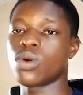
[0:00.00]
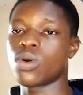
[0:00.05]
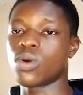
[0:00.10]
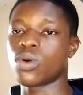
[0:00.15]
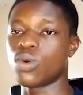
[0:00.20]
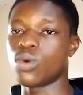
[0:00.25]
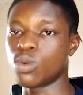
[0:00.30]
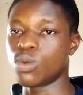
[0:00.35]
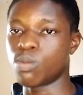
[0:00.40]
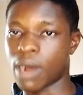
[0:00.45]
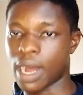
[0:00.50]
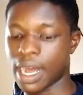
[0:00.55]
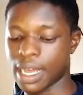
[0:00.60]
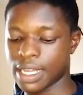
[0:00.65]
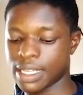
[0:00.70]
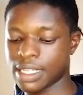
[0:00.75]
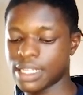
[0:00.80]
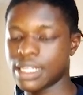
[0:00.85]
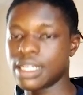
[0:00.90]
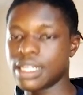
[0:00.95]

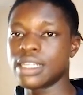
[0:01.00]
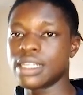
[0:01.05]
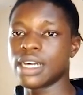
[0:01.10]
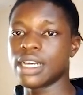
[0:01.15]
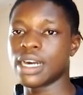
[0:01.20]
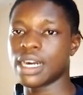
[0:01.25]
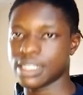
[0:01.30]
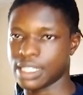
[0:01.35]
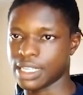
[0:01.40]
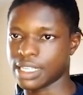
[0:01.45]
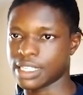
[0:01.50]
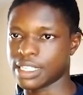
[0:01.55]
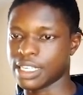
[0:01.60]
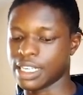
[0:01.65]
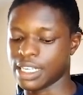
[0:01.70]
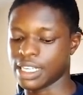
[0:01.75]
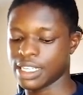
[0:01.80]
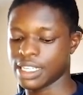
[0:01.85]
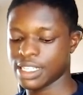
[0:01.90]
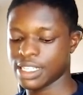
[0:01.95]
Goodbye. Take care.